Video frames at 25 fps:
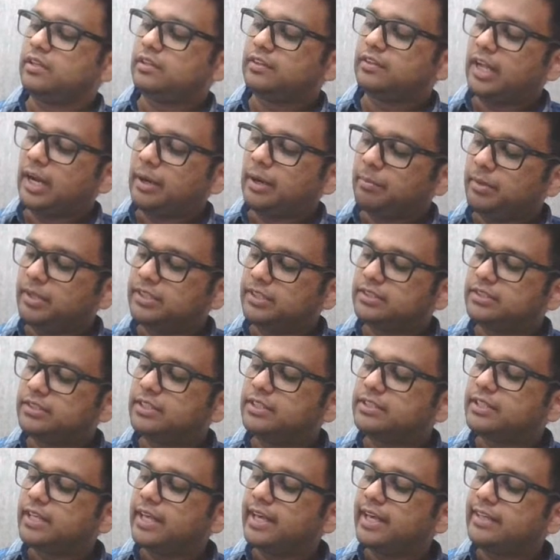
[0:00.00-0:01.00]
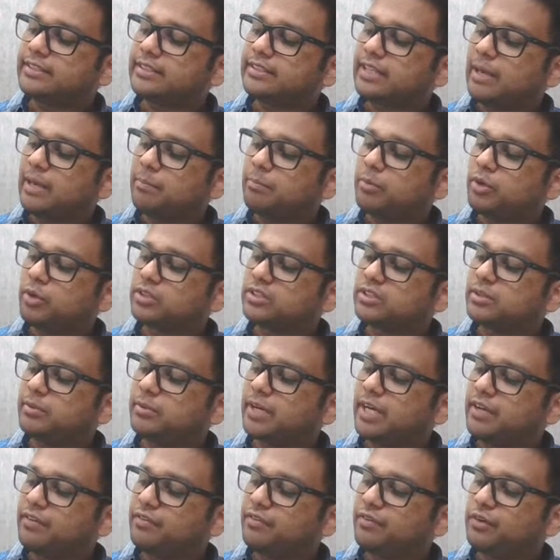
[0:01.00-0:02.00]
That means this x
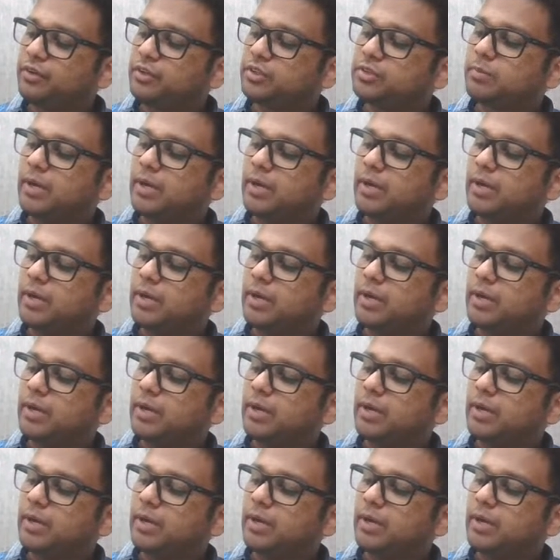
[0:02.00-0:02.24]
approximately follows